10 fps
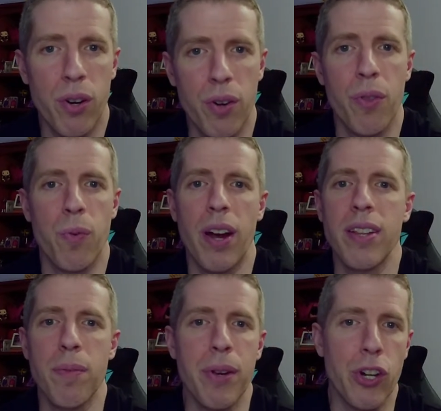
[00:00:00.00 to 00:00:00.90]
earned the
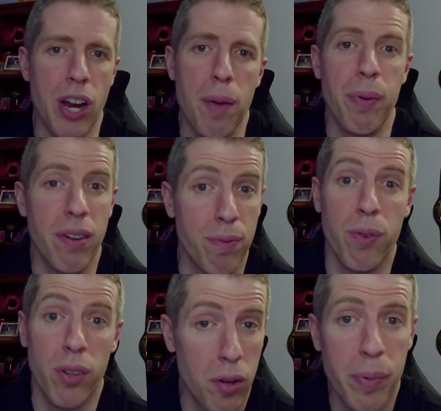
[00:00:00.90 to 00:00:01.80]
right to be champion
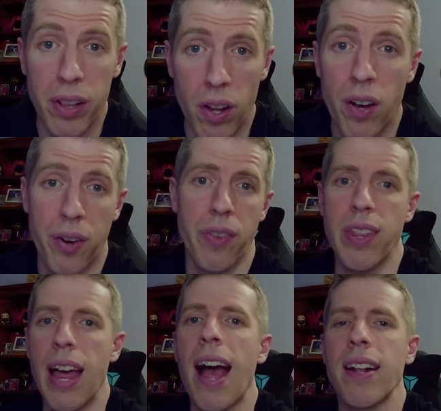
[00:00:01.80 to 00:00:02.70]
for a little bit longer
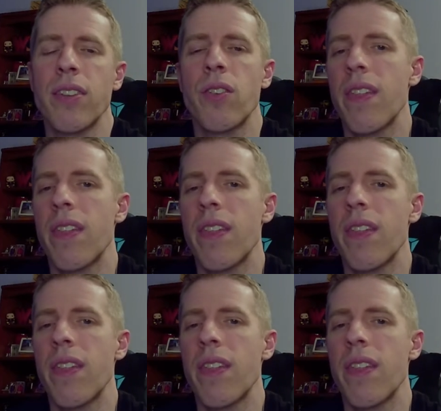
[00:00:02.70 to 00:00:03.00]
than that.